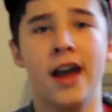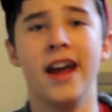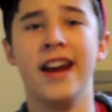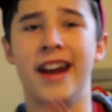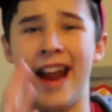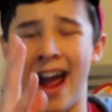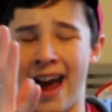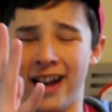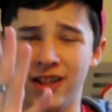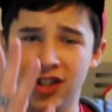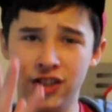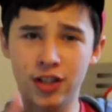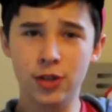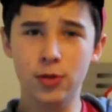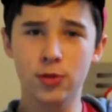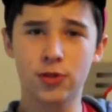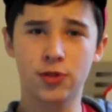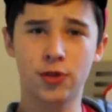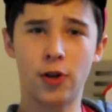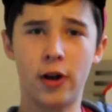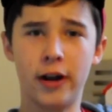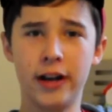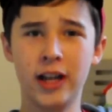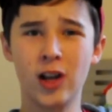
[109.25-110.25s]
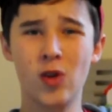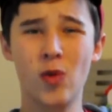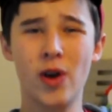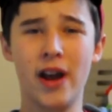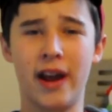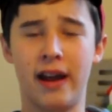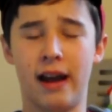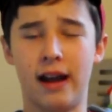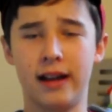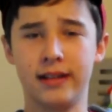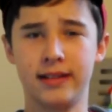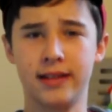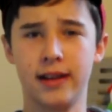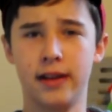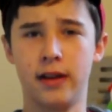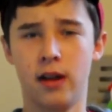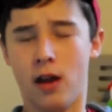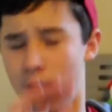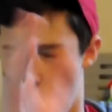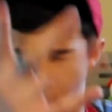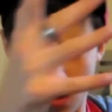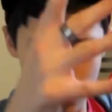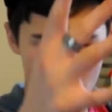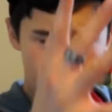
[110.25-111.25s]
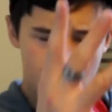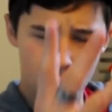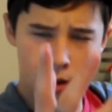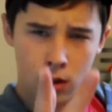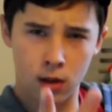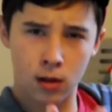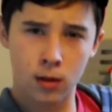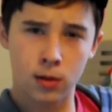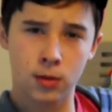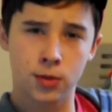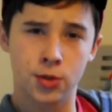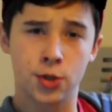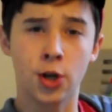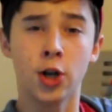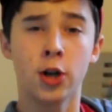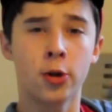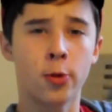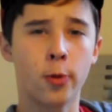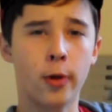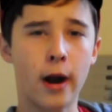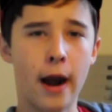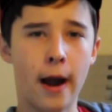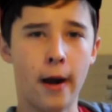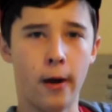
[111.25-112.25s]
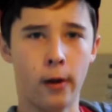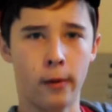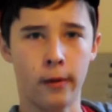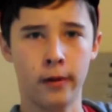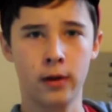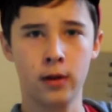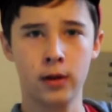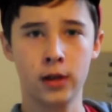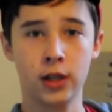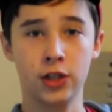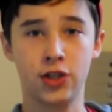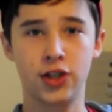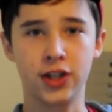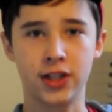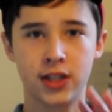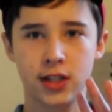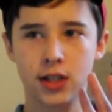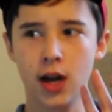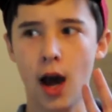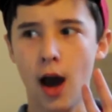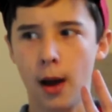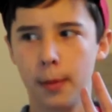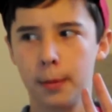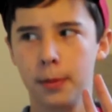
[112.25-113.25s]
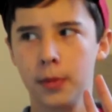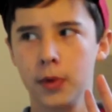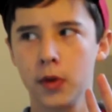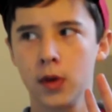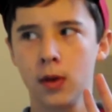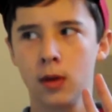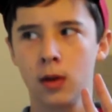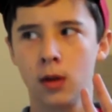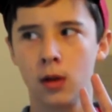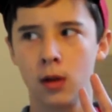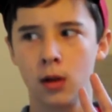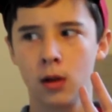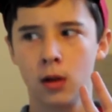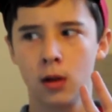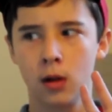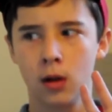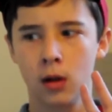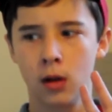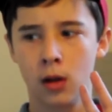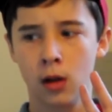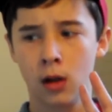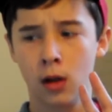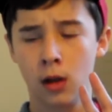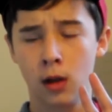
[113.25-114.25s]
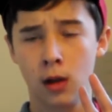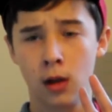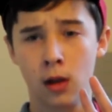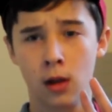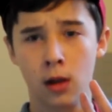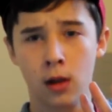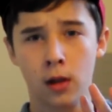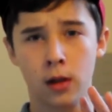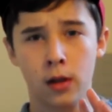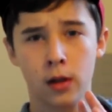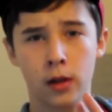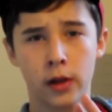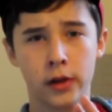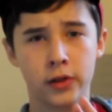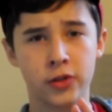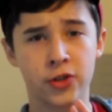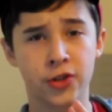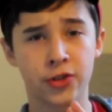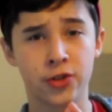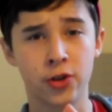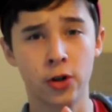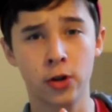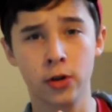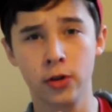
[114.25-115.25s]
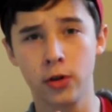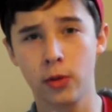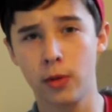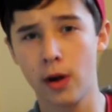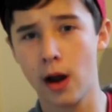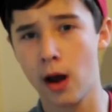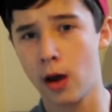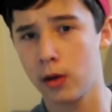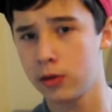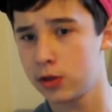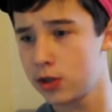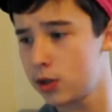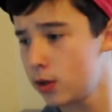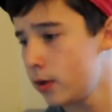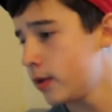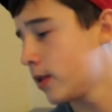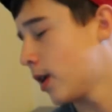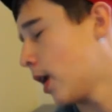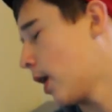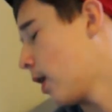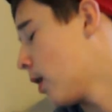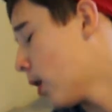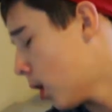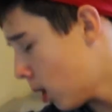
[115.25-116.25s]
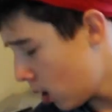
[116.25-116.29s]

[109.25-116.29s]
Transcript: And as she was running away, I said, turn around. And she stopped. And she turned around. She was like,